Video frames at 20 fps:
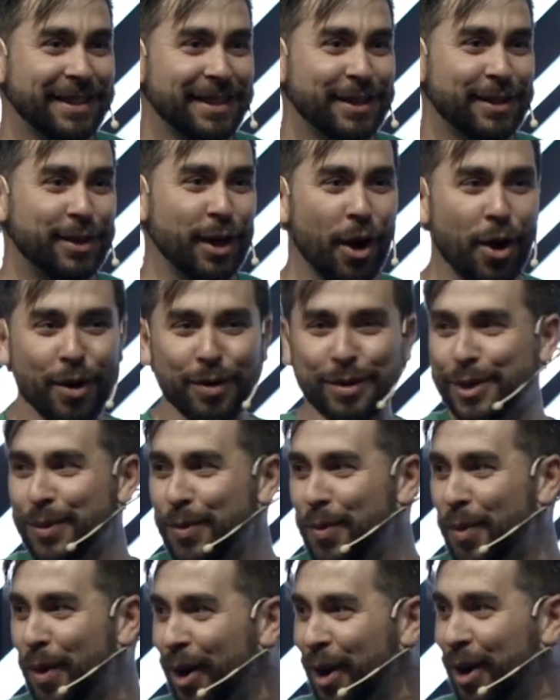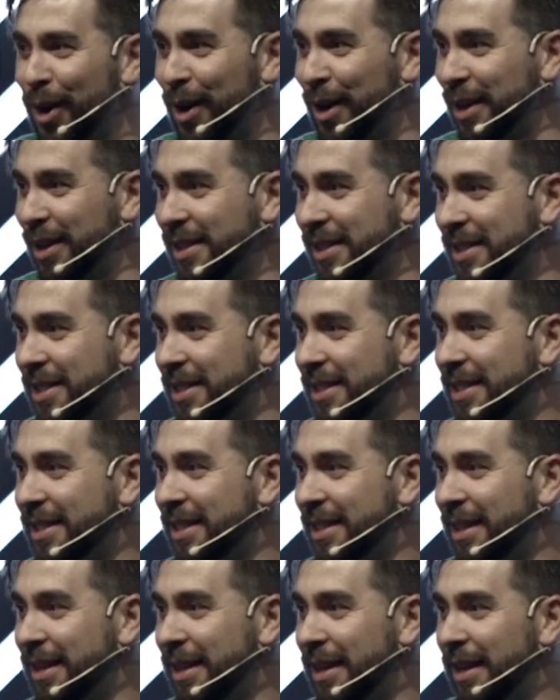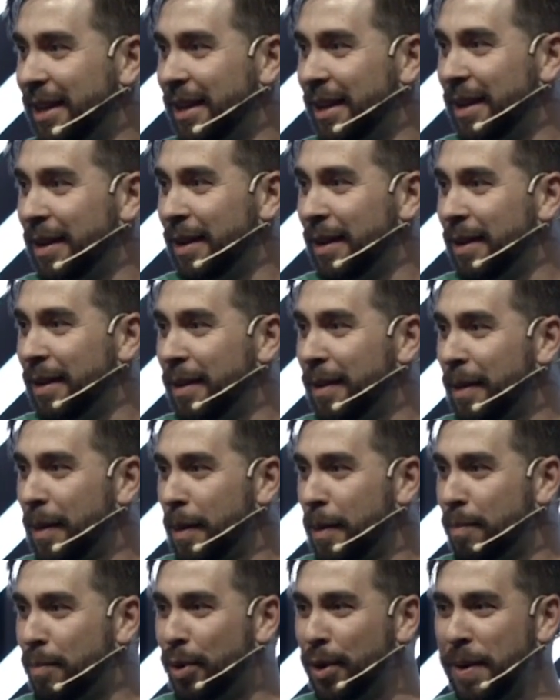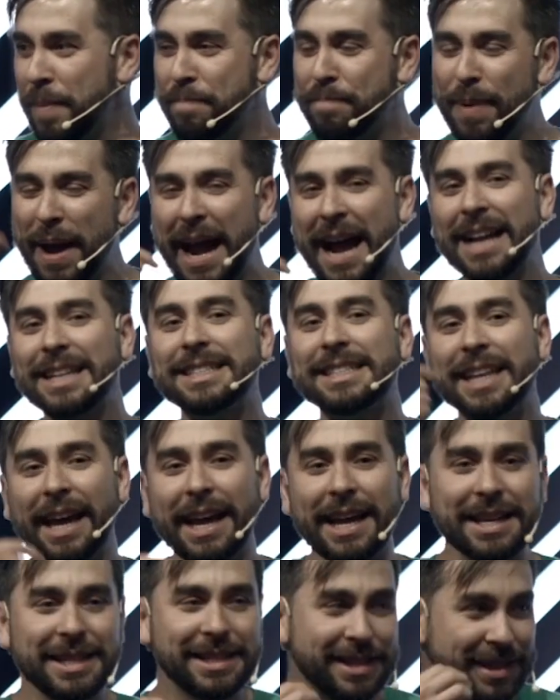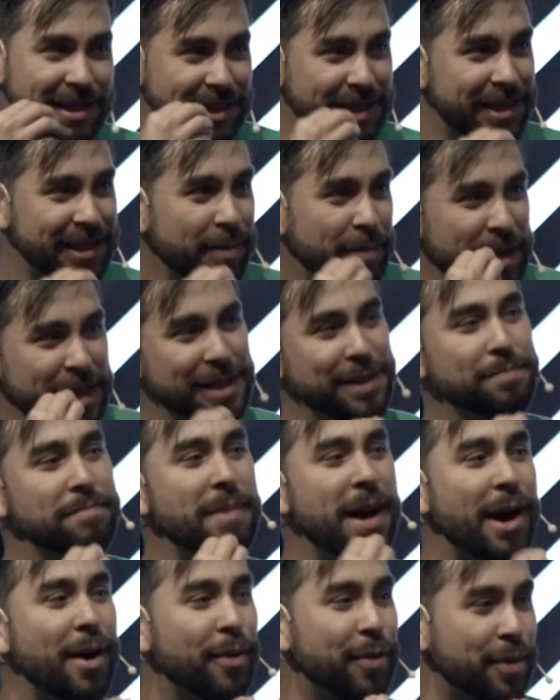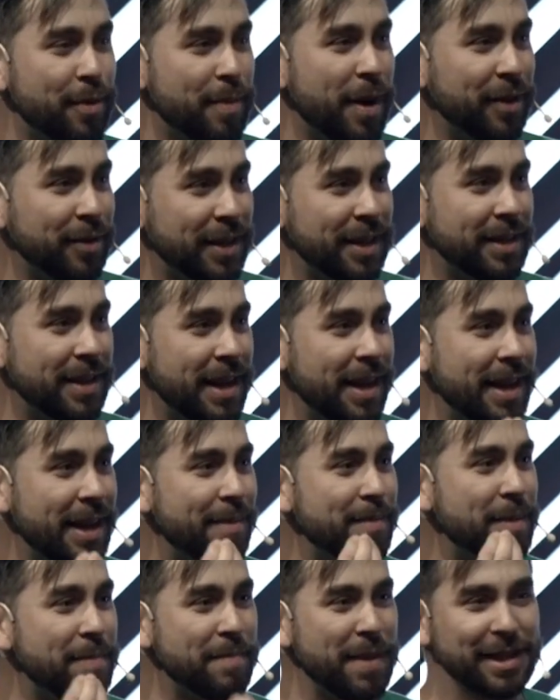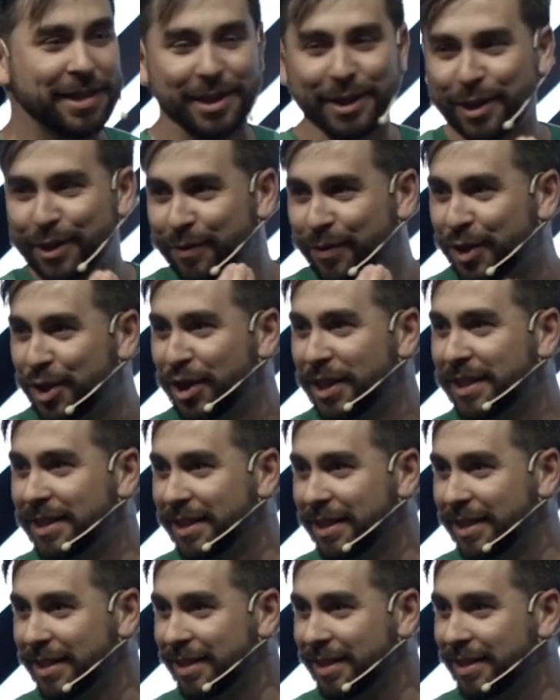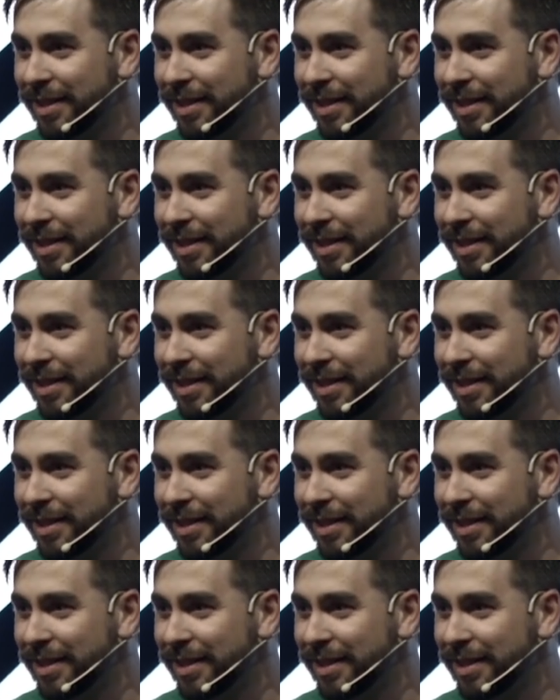those words put a bad taste in somebody's mouth about the name and message of Jesus.